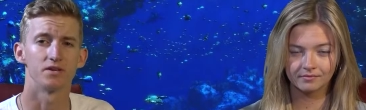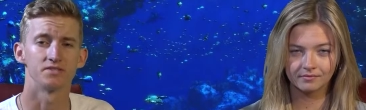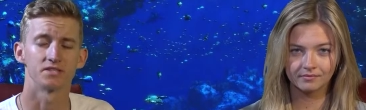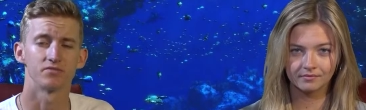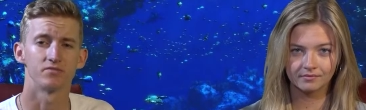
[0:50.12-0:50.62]

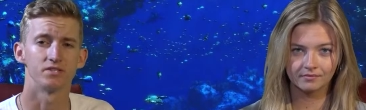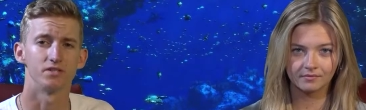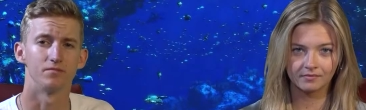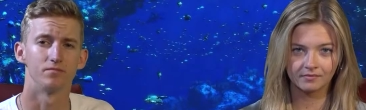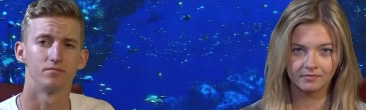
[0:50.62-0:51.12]
Speaker 1: 6.15.
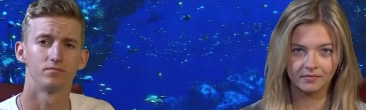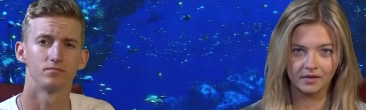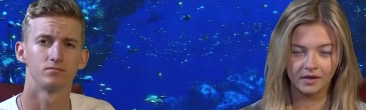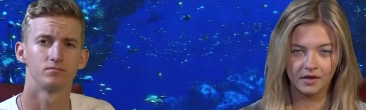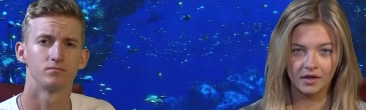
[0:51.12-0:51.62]

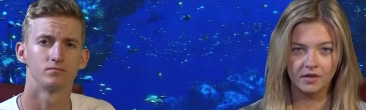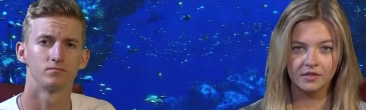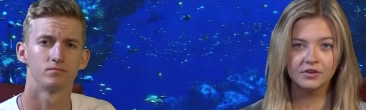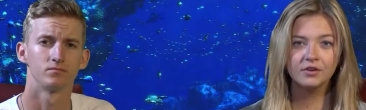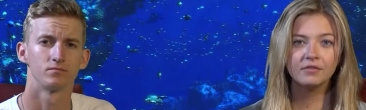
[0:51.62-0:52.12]
Speaker 2: The
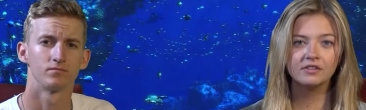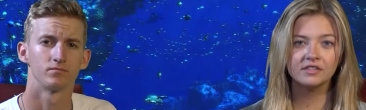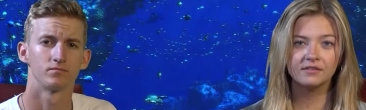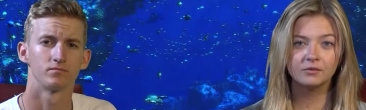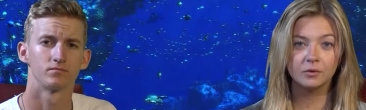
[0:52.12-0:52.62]
University
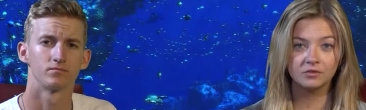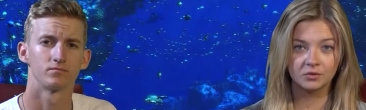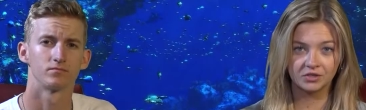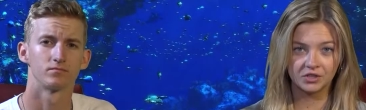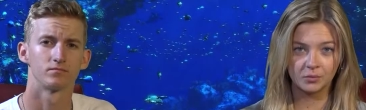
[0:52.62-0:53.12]
of North
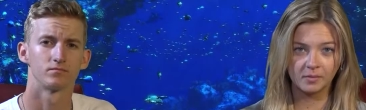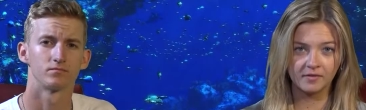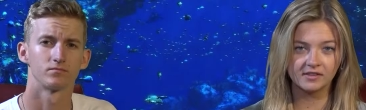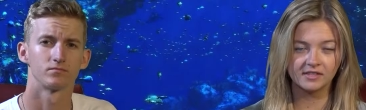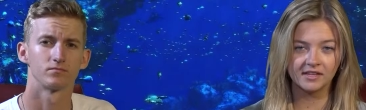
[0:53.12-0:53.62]
Georgia will be
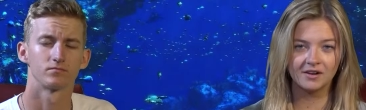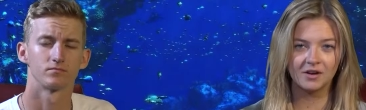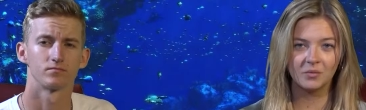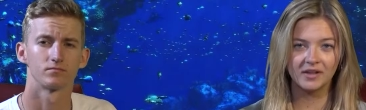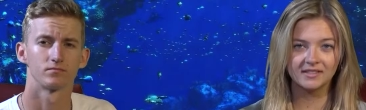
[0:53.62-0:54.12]
visiting on
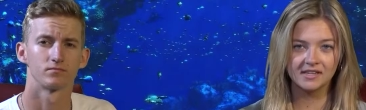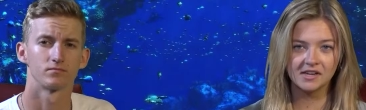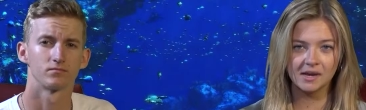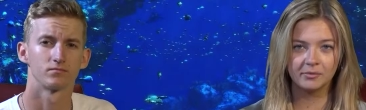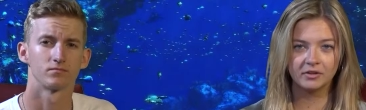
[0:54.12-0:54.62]
Wednesday,
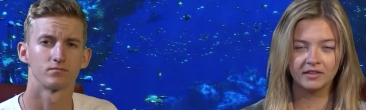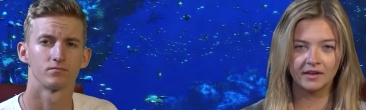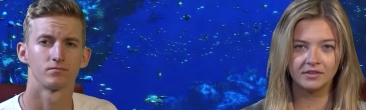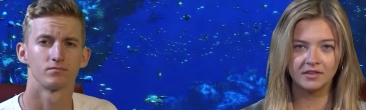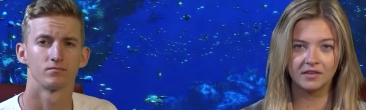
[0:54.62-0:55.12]
April
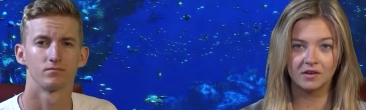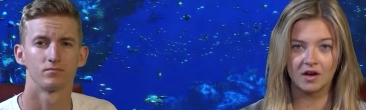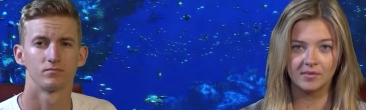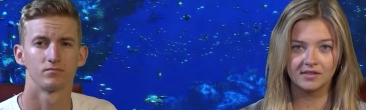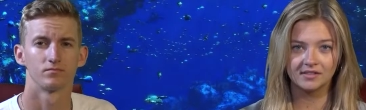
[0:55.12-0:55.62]
11th in the
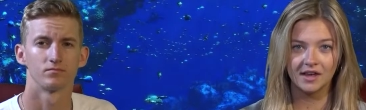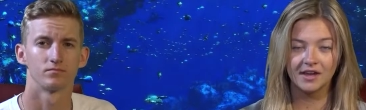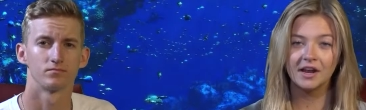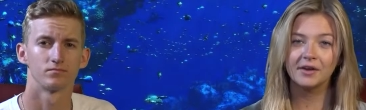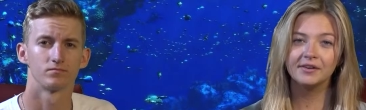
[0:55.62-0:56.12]
Commons.
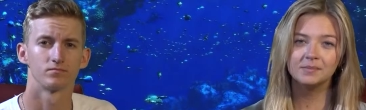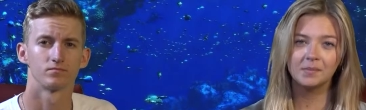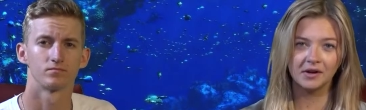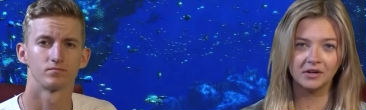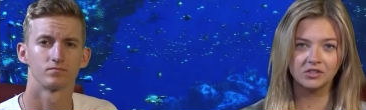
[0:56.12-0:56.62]
Now here's
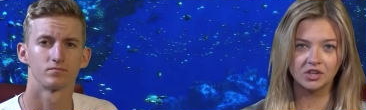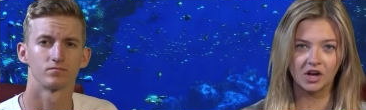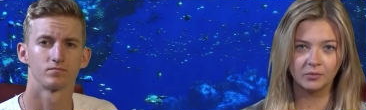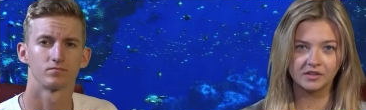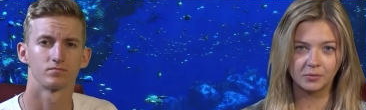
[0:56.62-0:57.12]
Parker and John
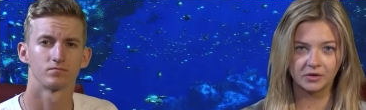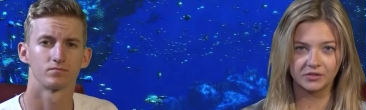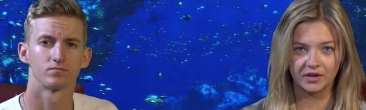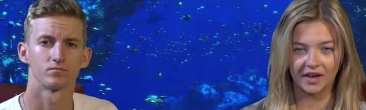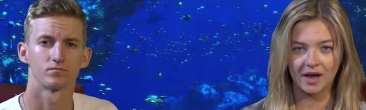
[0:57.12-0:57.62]
with a sports
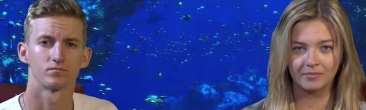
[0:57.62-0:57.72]
recap.